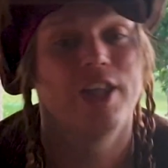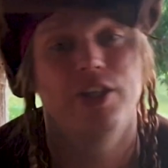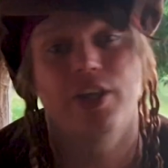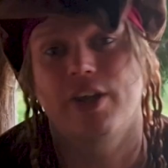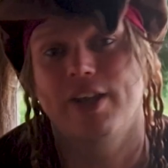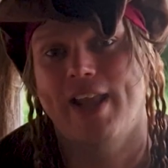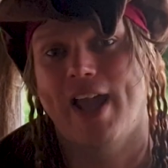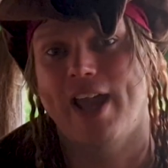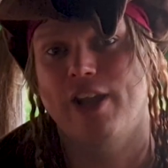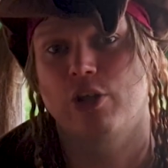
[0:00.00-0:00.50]
you
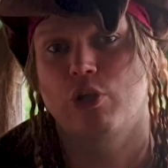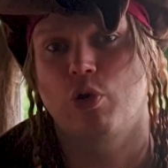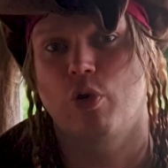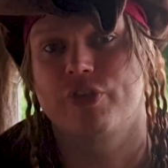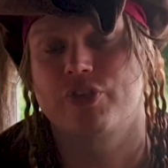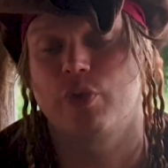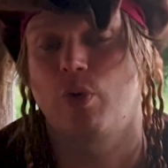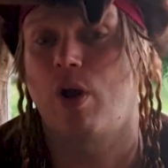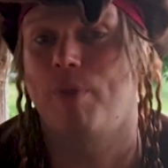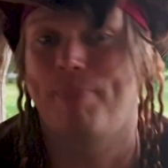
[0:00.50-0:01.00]
can head
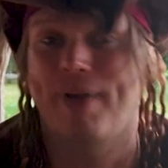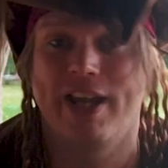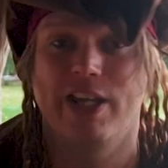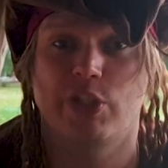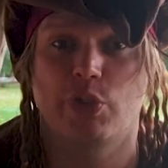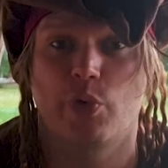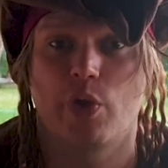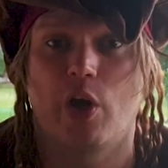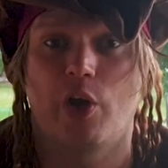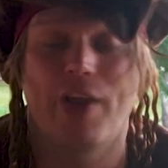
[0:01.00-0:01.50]
across to our
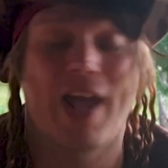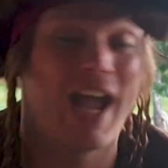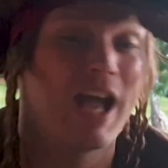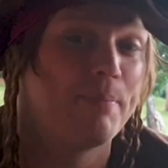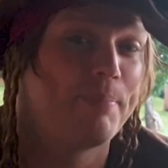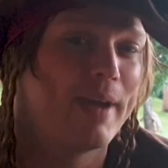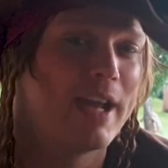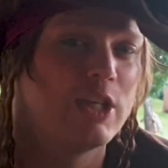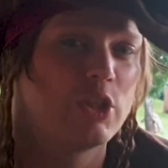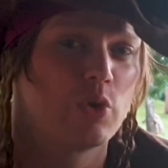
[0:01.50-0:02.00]
Patreon
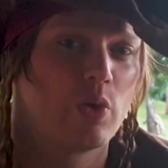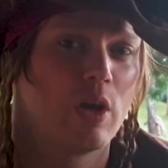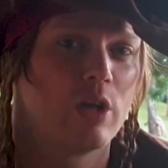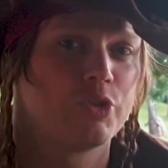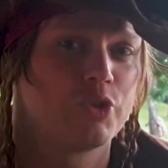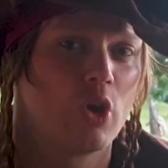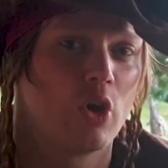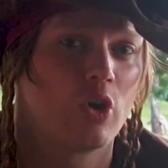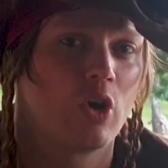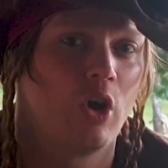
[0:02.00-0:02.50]
at
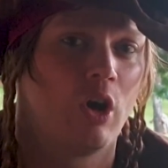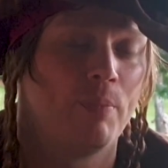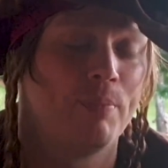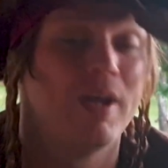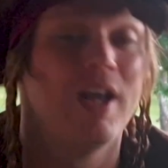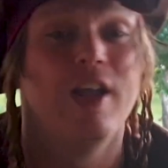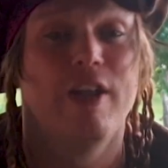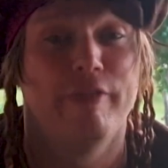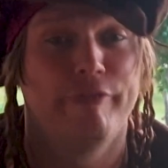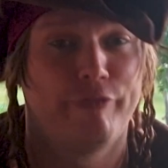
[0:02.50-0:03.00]

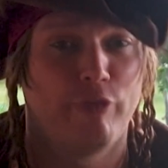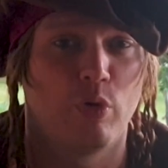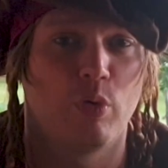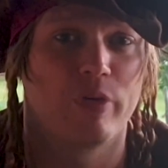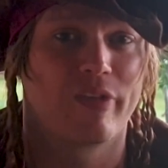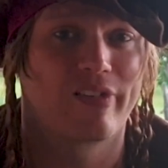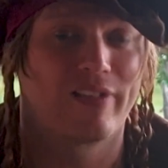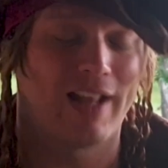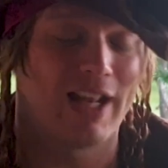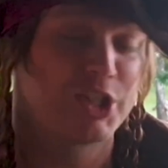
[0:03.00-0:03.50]

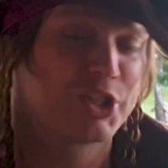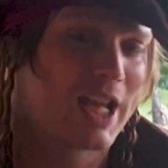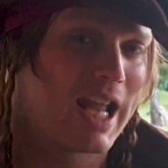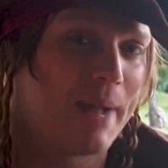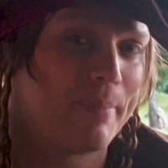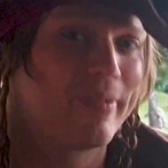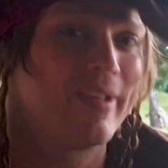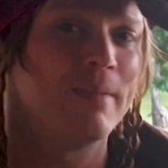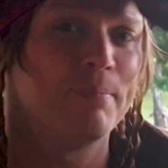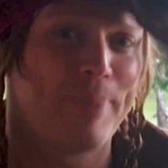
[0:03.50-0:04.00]

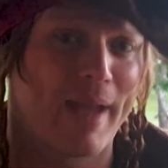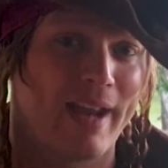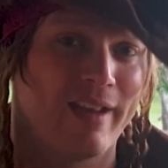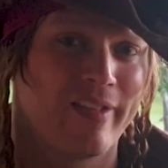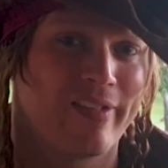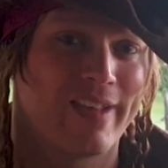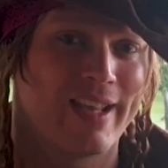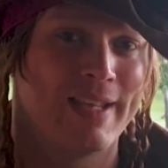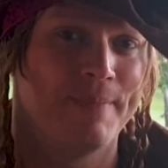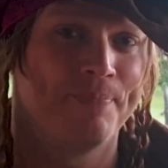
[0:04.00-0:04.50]
patreon.com/Captain
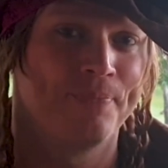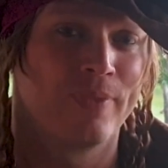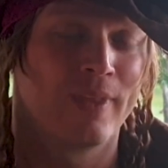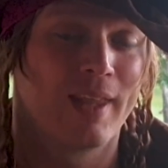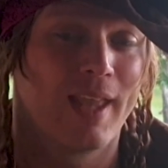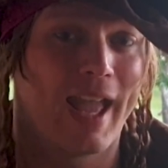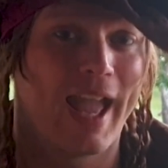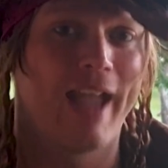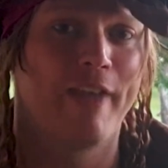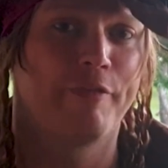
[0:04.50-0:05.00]
Benzie.
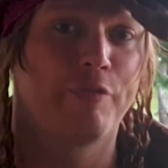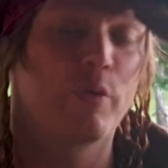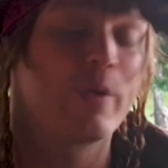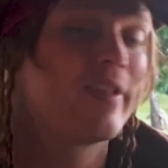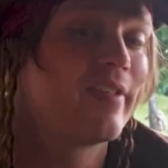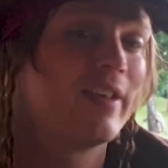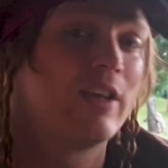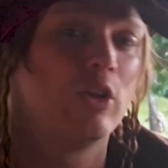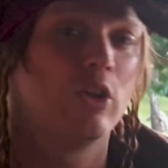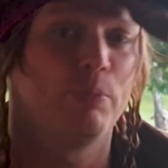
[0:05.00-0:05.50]
Every
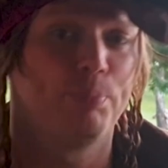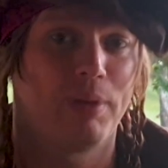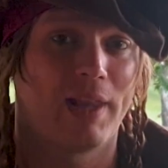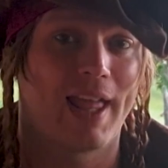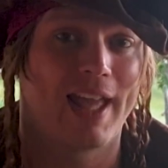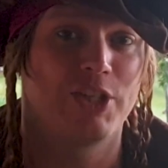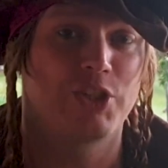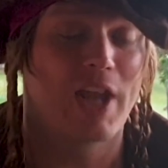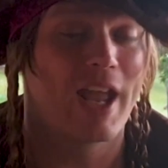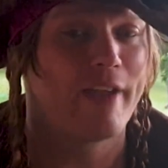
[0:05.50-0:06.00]
single
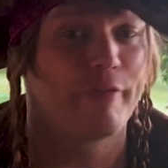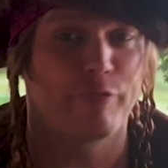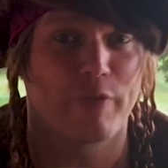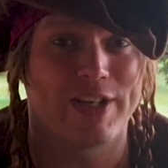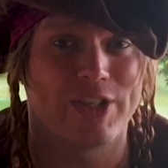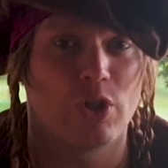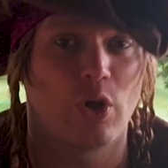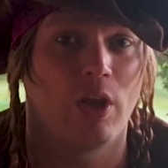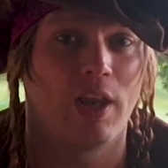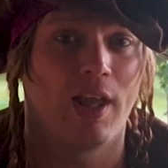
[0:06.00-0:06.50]
pledge, every
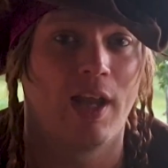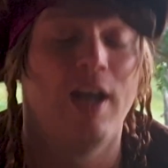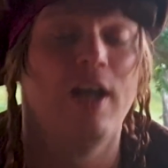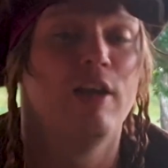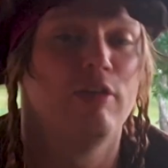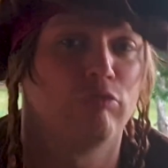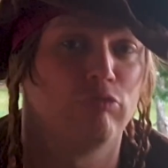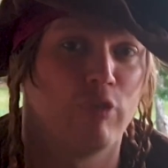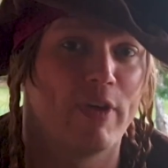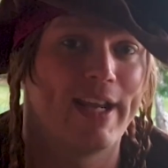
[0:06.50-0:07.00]
dollar
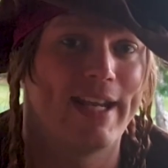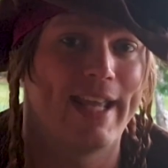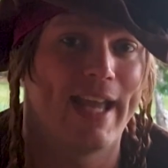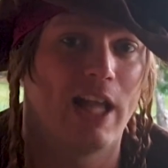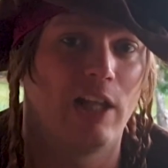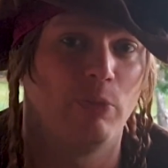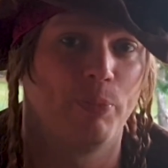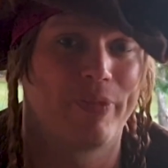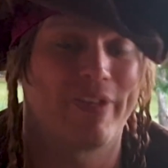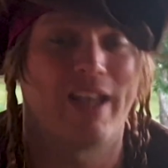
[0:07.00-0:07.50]
really
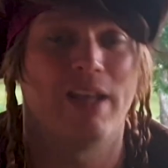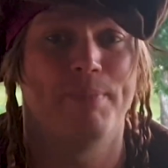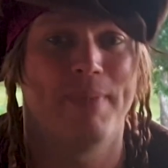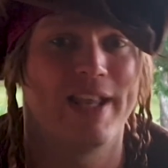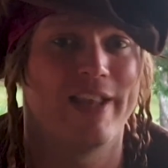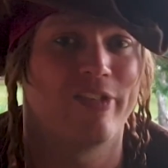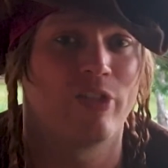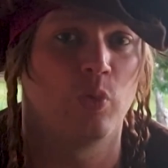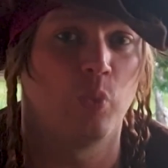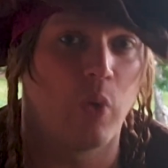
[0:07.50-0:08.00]
helps and
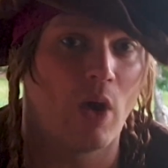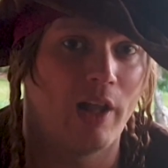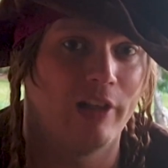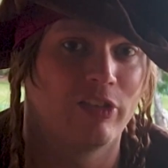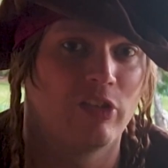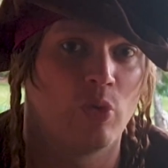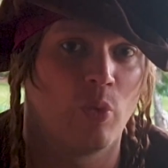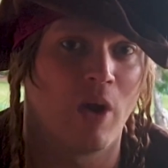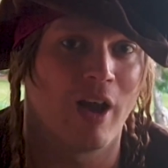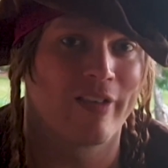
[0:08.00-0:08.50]
means the world
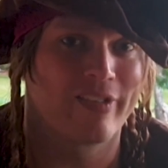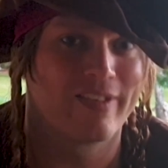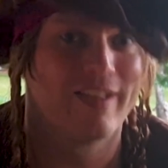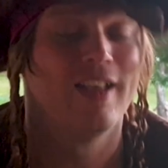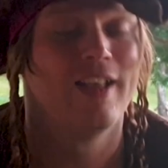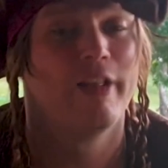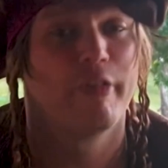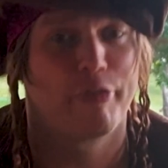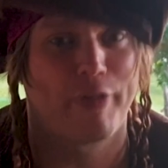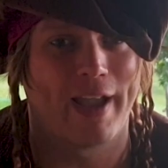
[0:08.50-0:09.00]
to us.
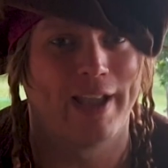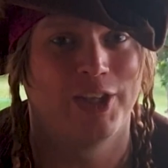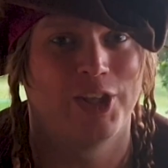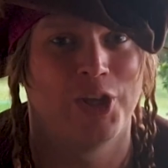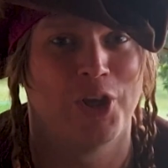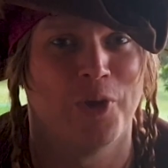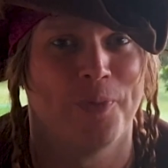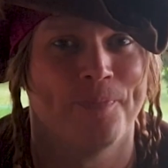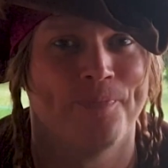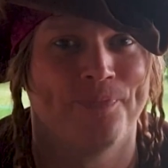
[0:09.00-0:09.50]
Thank
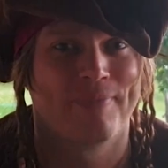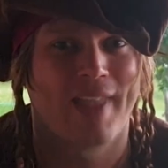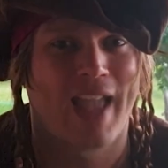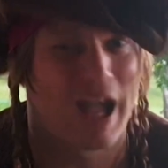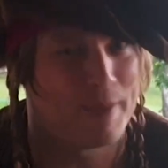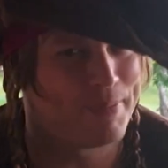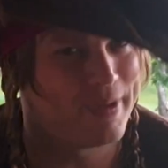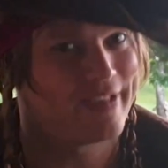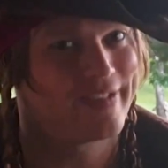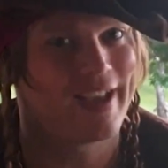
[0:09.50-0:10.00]
you.
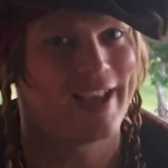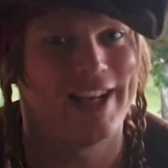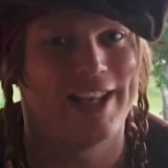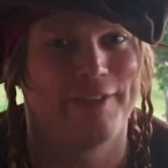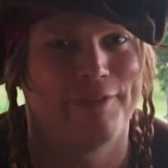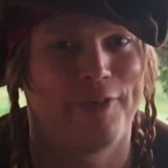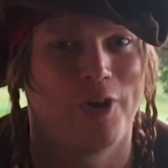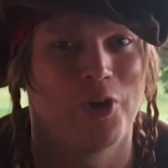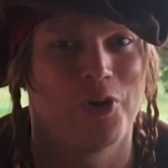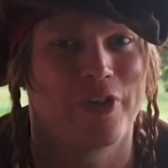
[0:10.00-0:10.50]
Happy sailing,
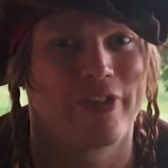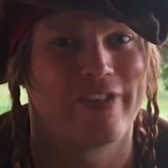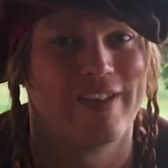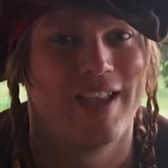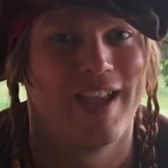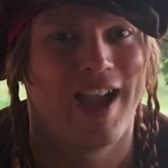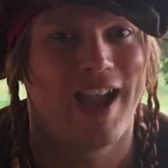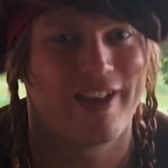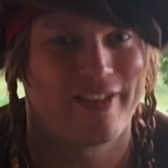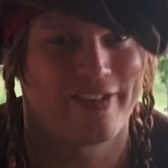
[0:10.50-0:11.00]
folks,
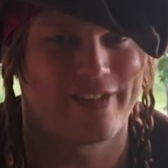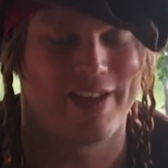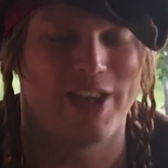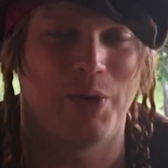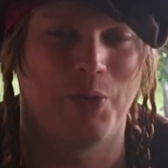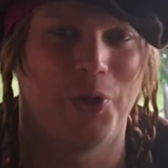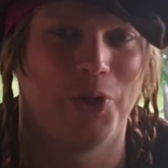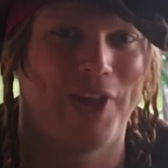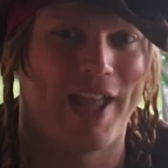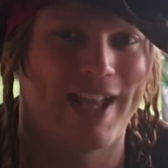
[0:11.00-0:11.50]
and see you
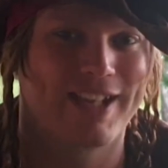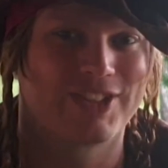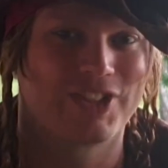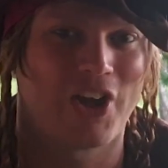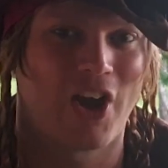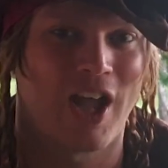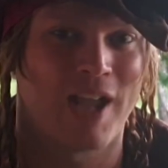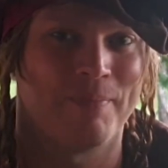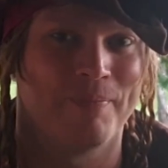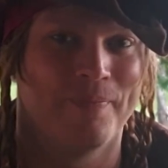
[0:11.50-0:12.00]
all next
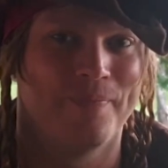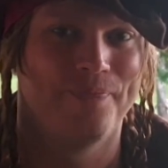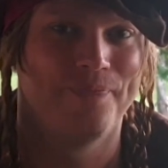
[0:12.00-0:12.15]
time.